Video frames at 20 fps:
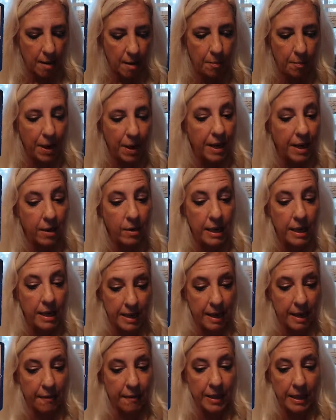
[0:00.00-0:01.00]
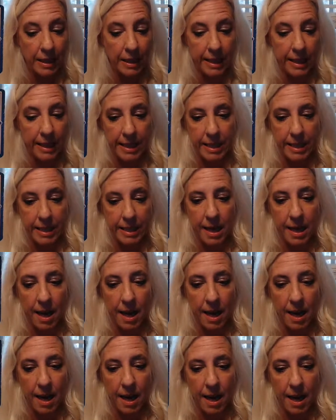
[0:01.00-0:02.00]
But it, it definitely is the
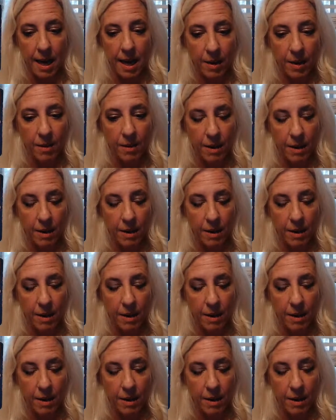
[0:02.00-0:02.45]
time that,